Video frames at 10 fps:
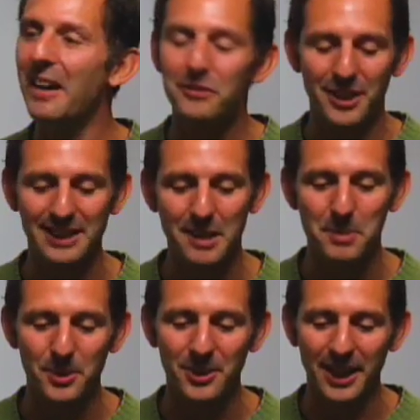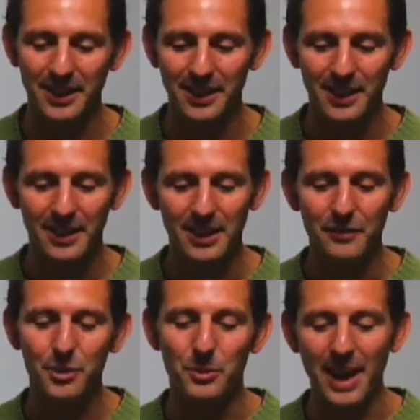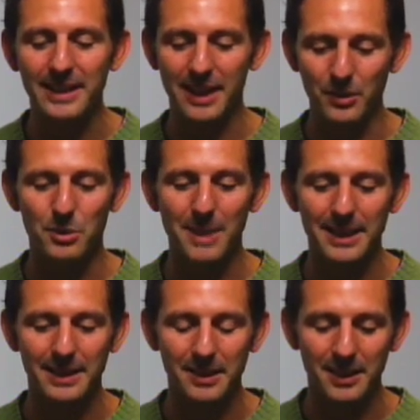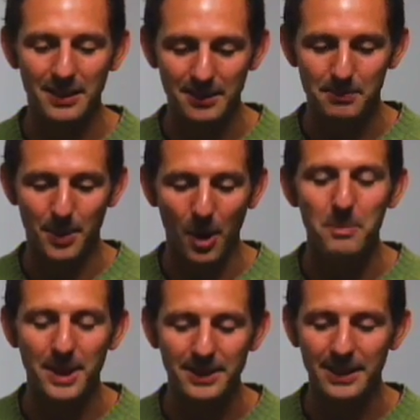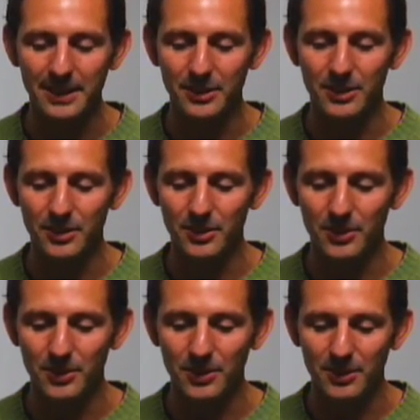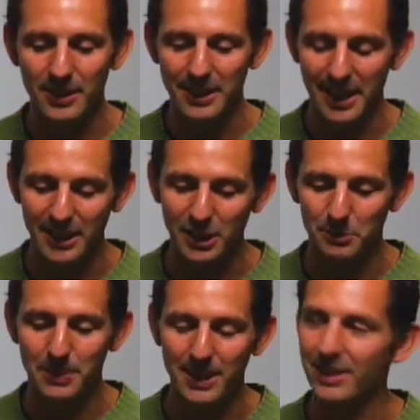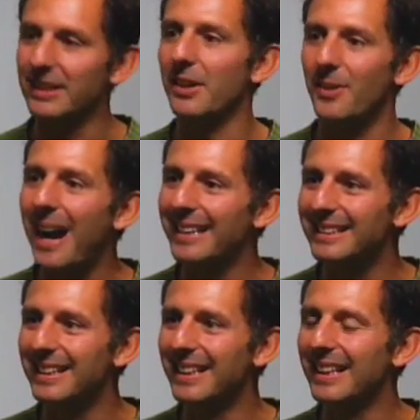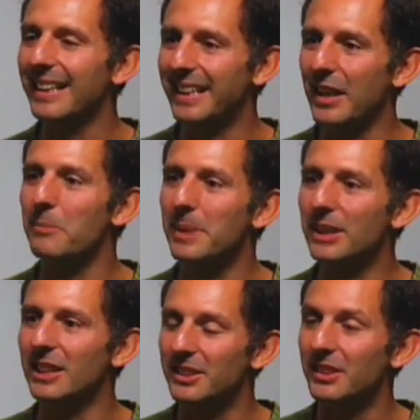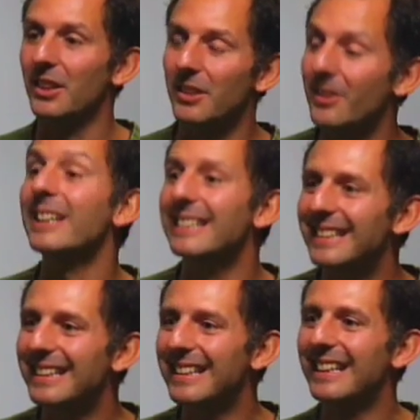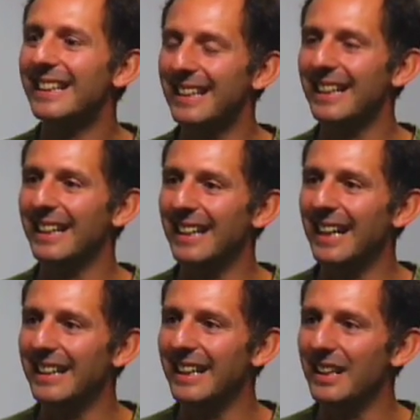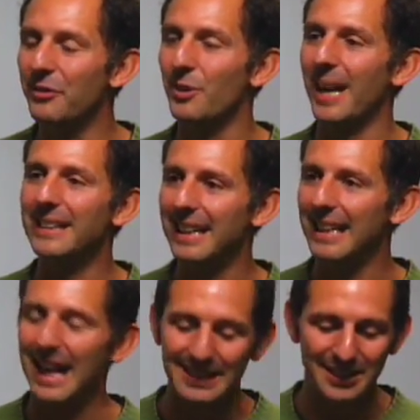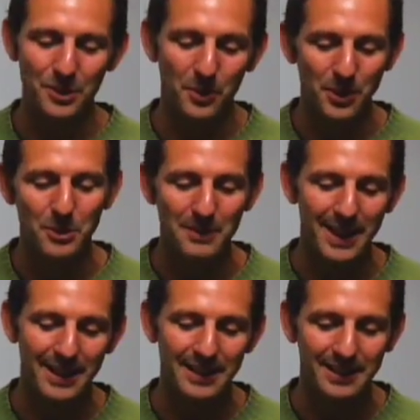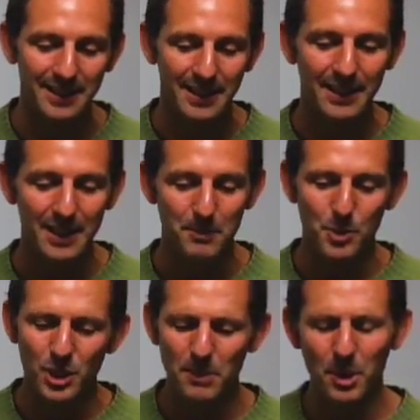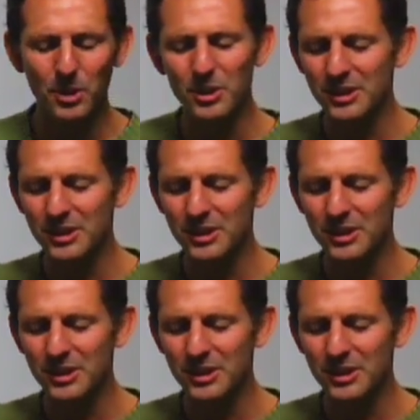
now, for example, you can, if you write an automatic property, it can just be read and write. It cannot be just read. And if you write a class and you want to make it immutable, you